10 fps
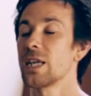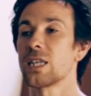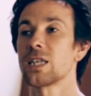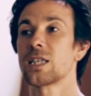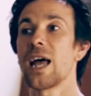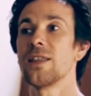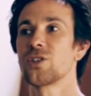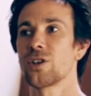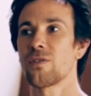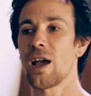So there's this
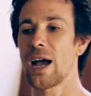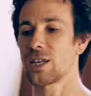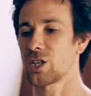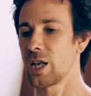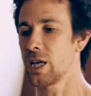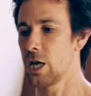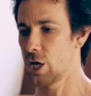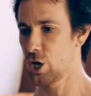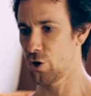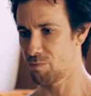sense of like, actually,
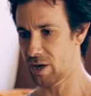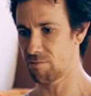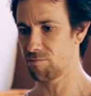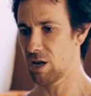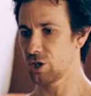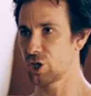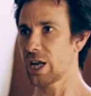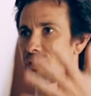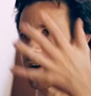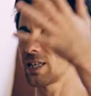you've been
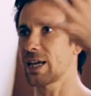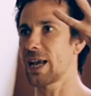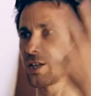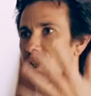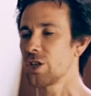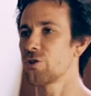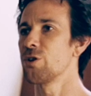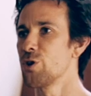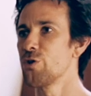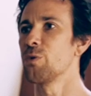generating energy
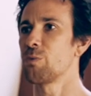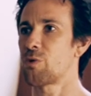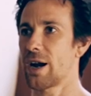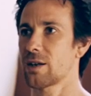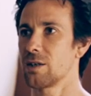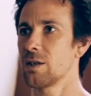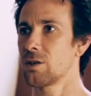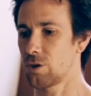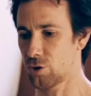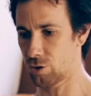through movement
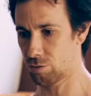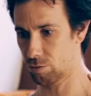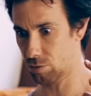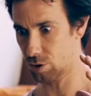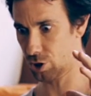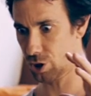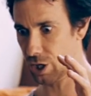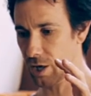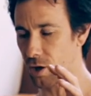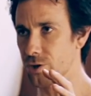practice, through
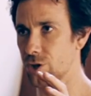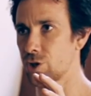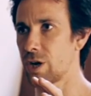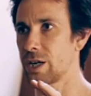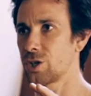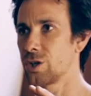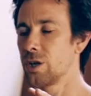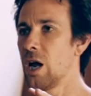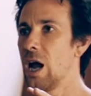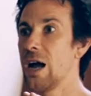sheer
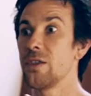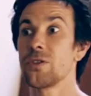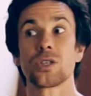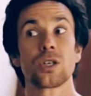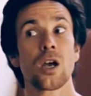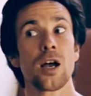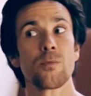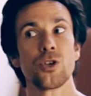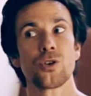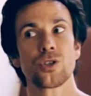concentration, and then there's a time
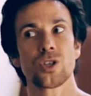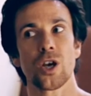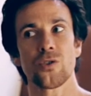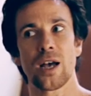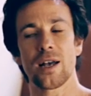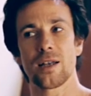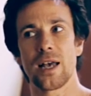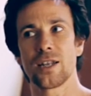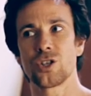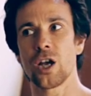when you could soak that
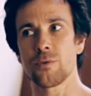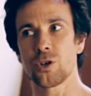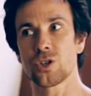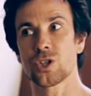energy up, you could